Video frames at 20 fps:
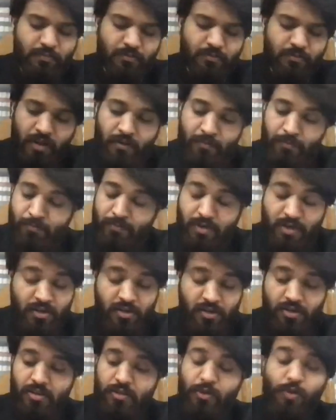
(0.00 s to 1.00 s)

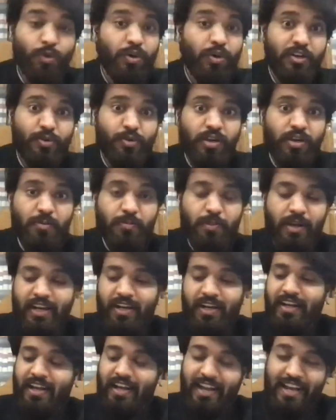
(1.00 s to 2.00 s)
A golden rule in mind:
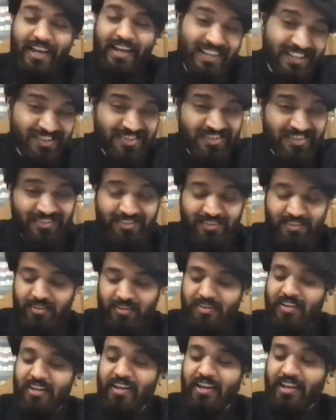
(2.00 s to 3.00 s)
any journal,
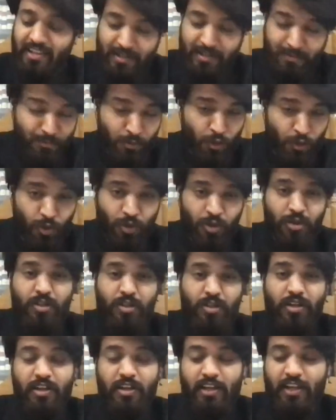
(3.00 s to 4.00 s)
any blog,
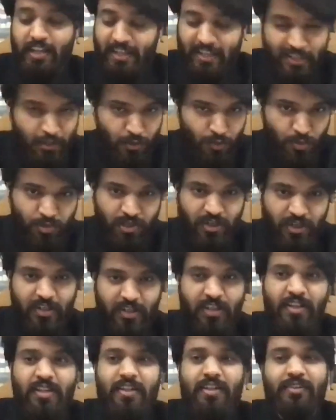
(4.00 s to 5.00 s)
any outlet
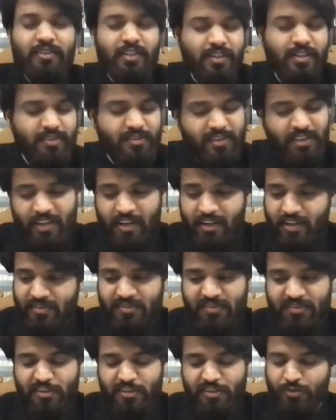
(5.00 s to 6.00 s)
that, say,
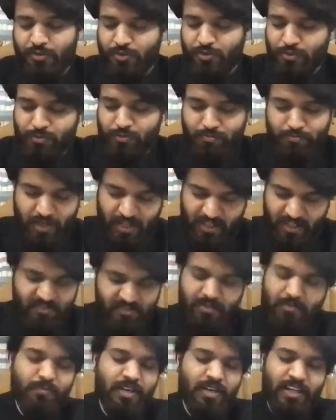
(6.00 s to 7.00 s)
asks you to pay
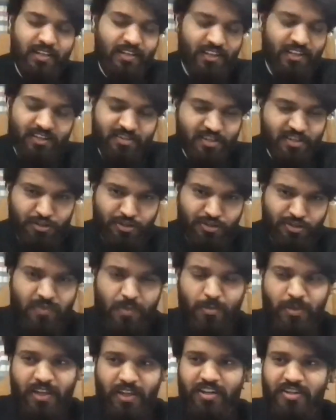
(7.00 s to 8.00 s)
some money in exchange of
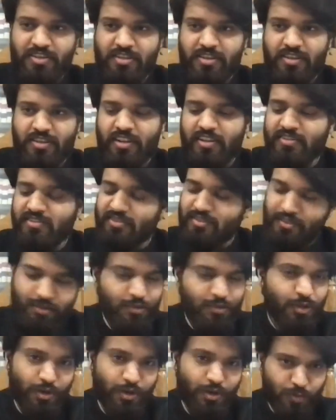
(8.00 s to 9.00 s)
publication is
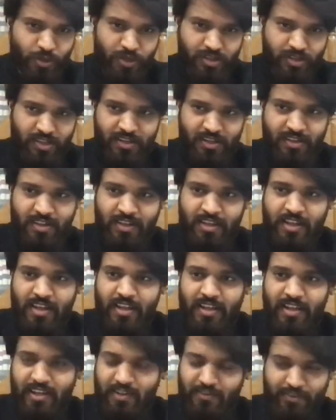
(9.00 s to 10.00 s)
not worthy.
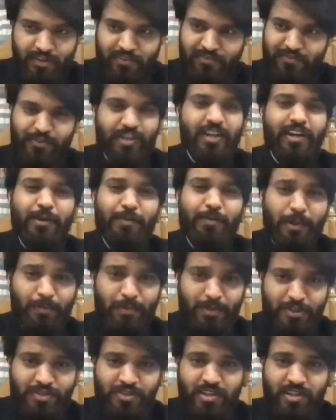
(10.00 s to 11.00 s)
Even if you get it
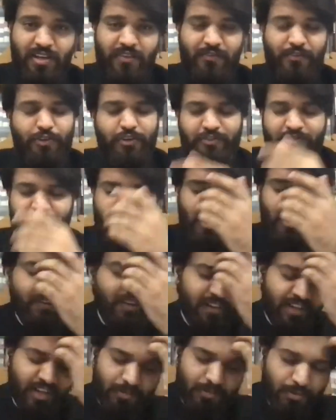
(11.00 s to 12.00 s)
published there, even if you have
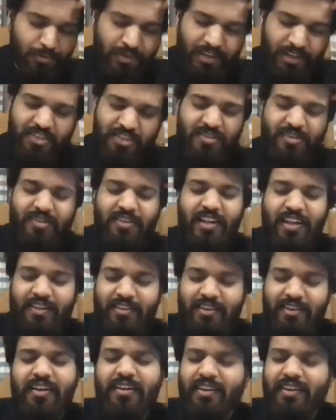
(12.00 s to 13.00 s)
100 publications like
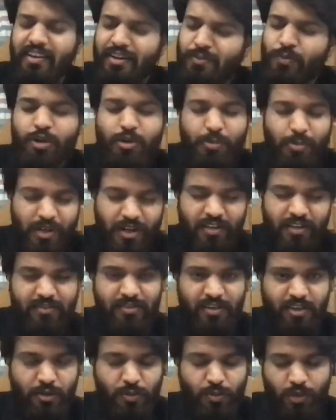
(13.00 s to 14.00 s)
that, it won't be
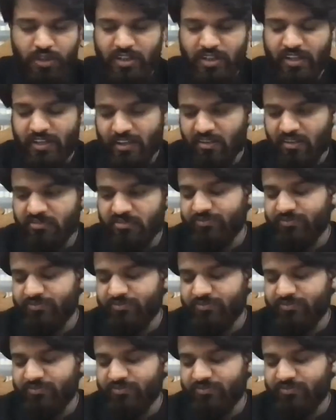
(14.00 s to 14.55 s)
considered worthy enough.